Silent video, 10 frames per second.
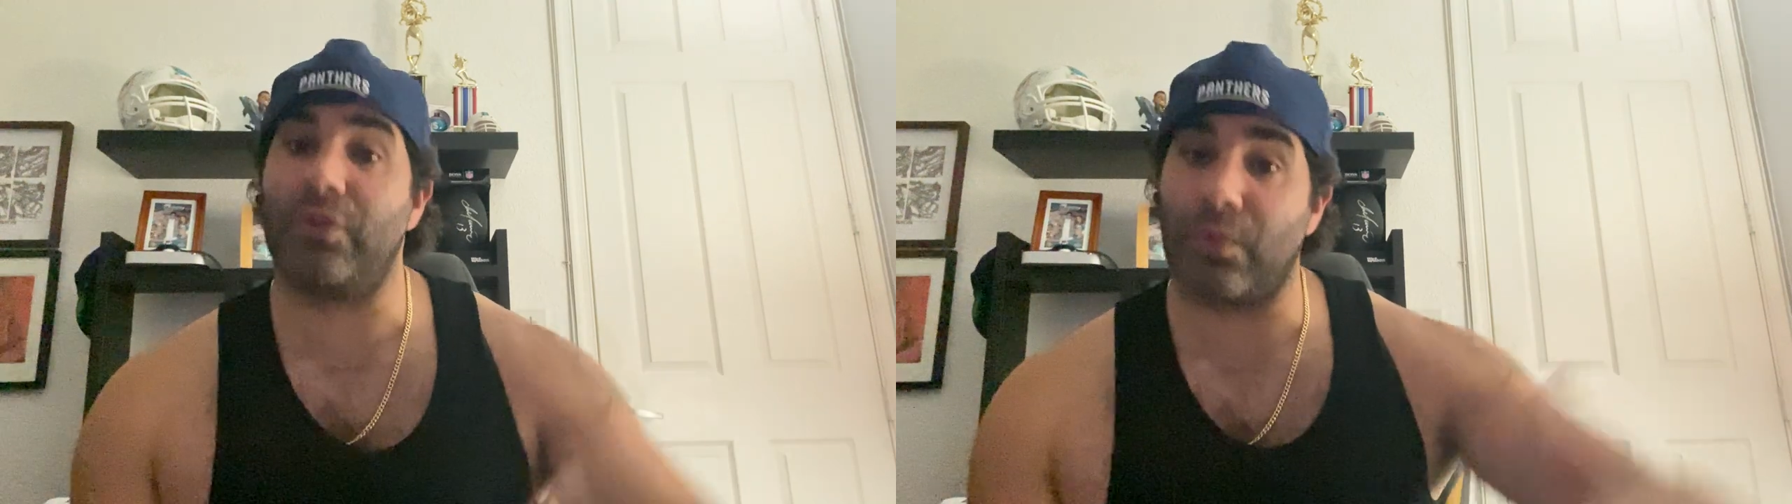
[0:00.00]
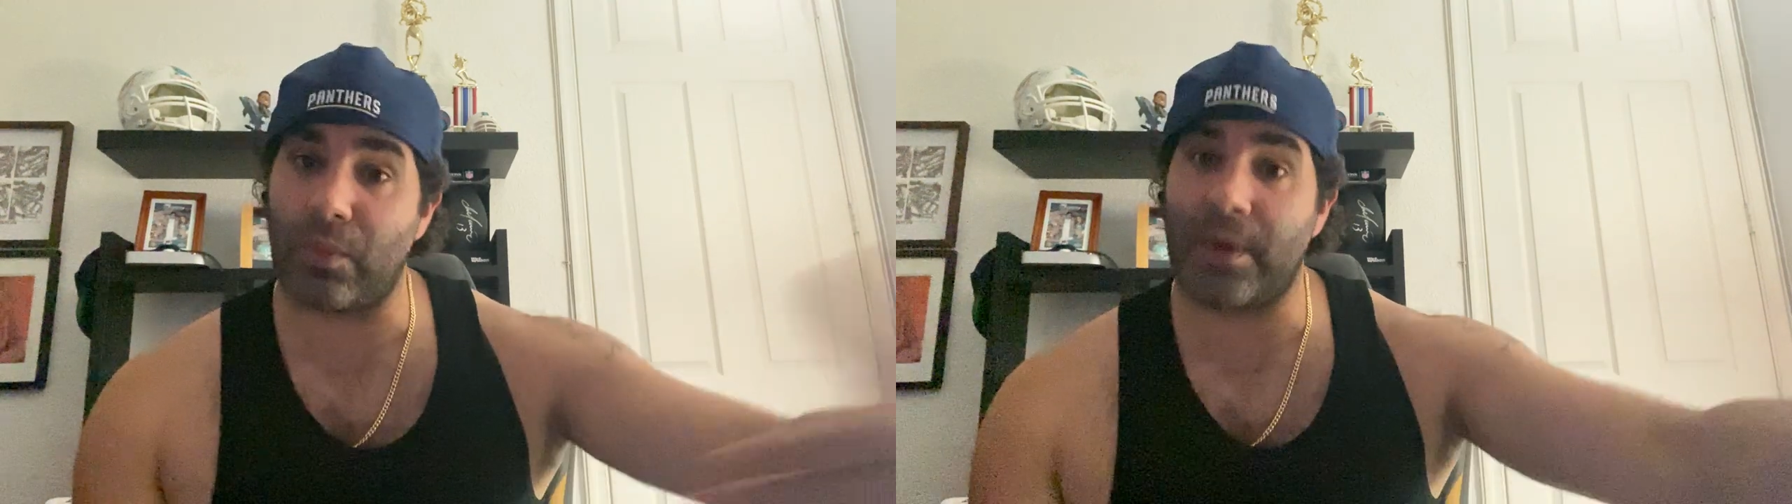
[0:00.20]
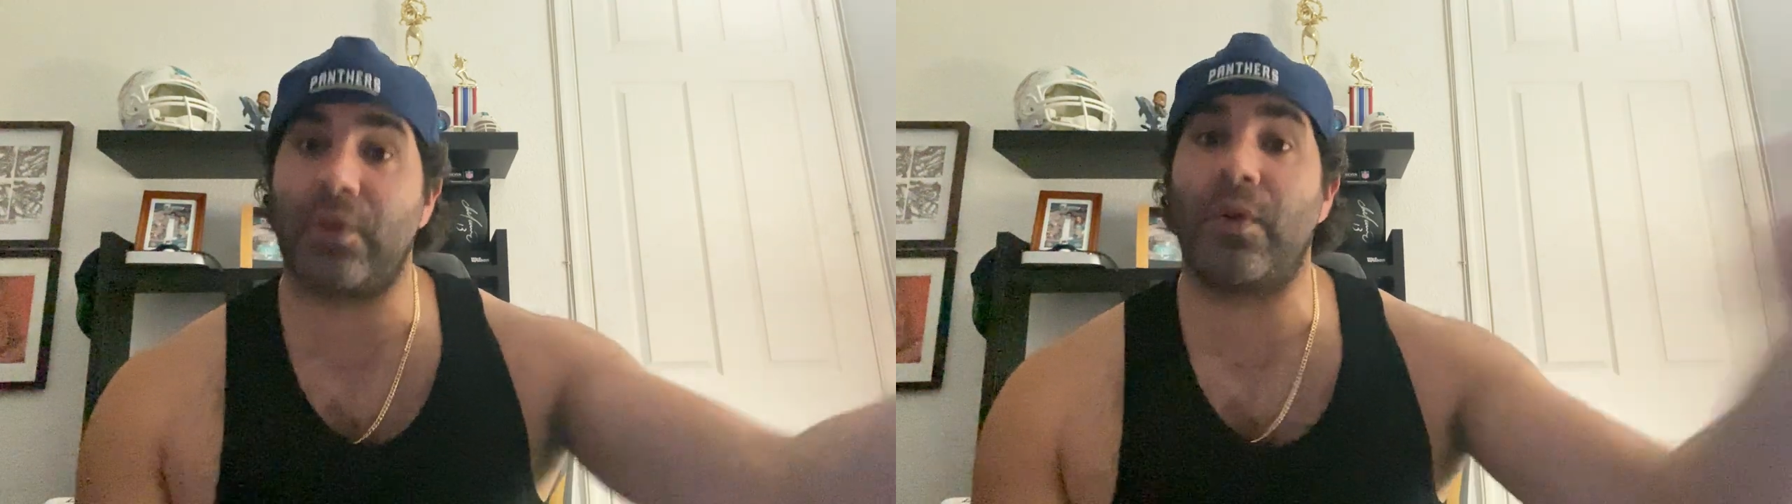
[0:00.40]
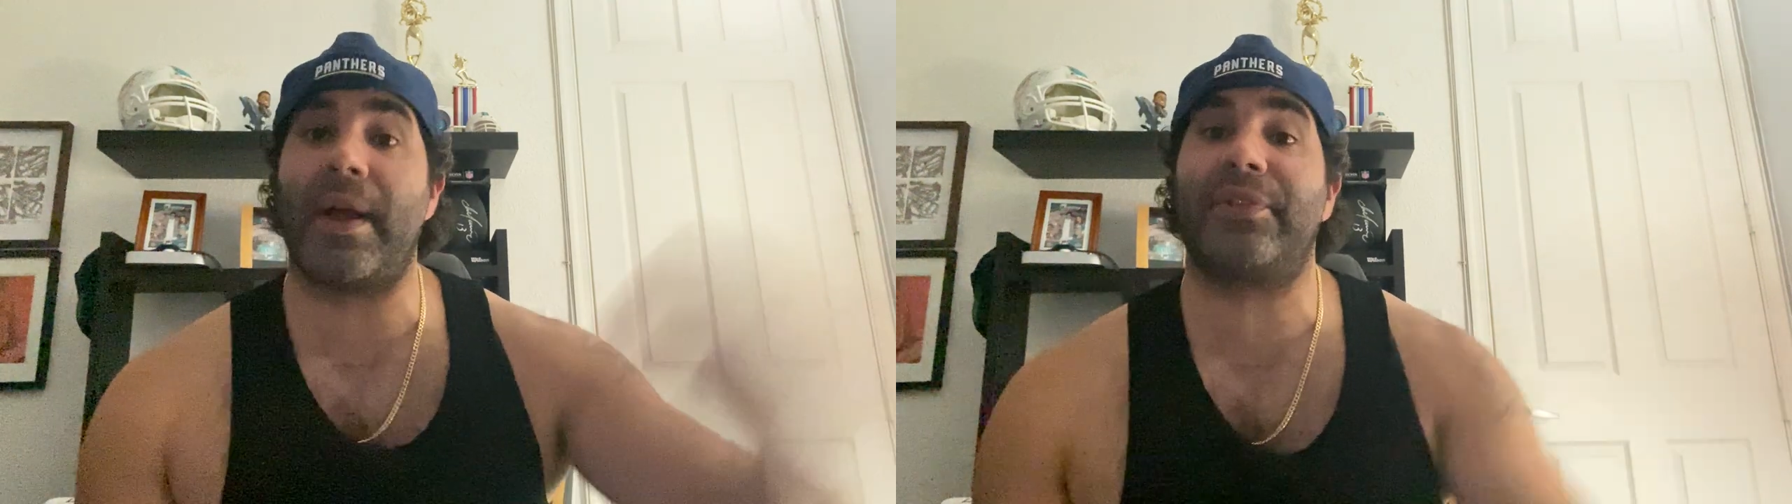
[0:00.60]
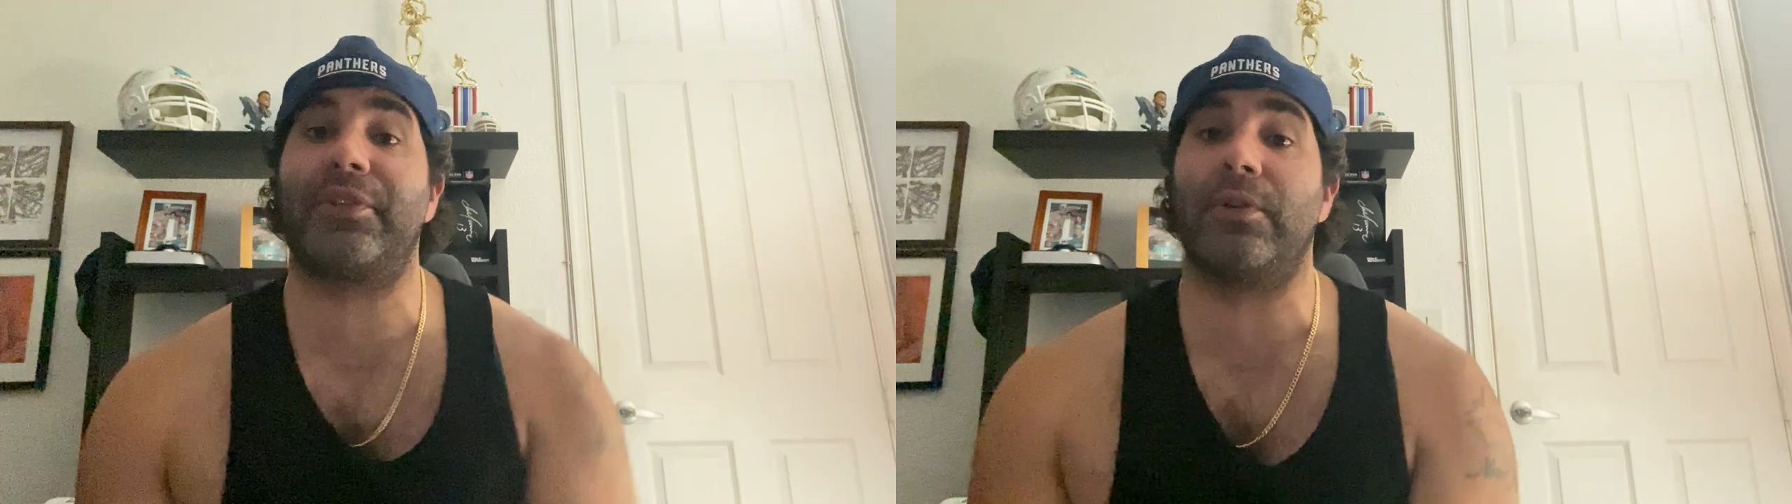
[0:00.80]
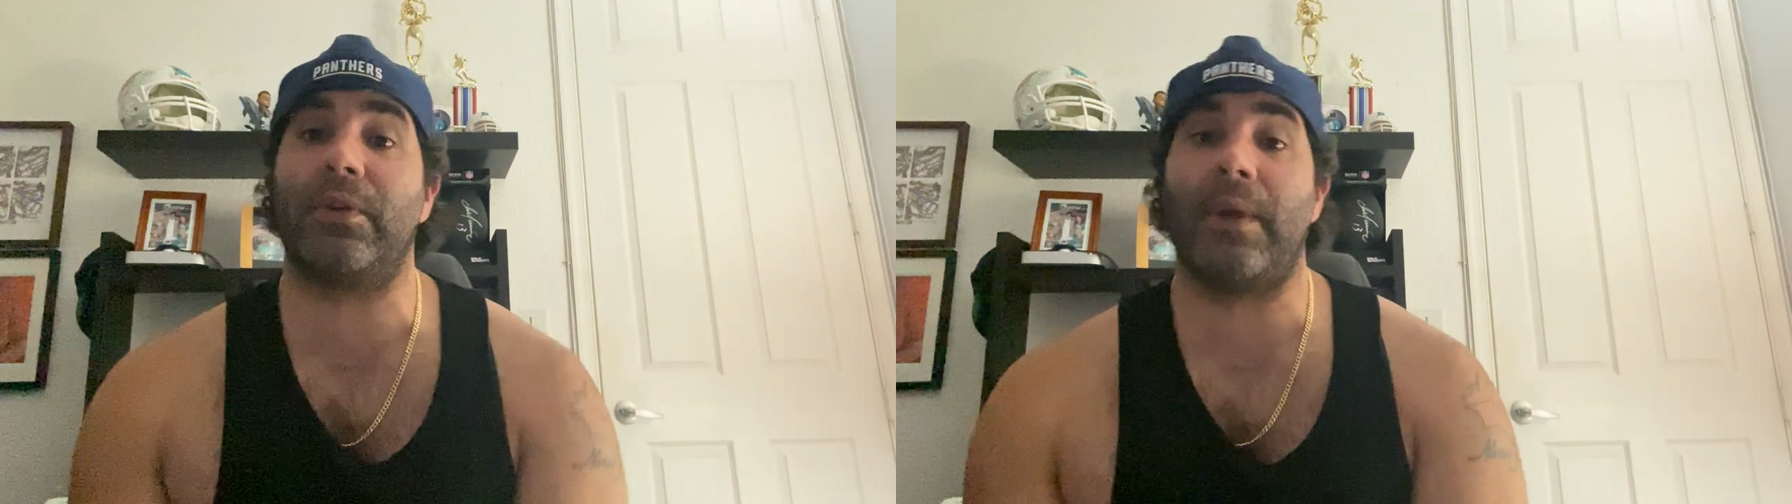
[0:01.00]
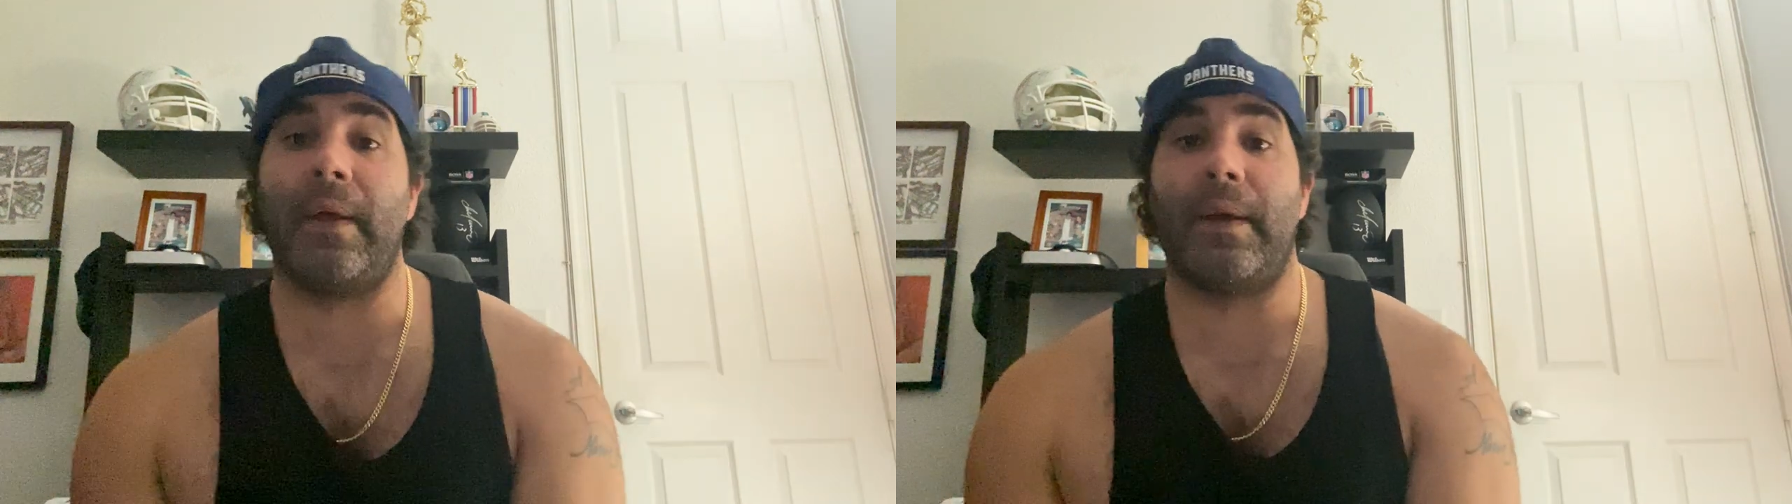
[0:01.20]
You want to go after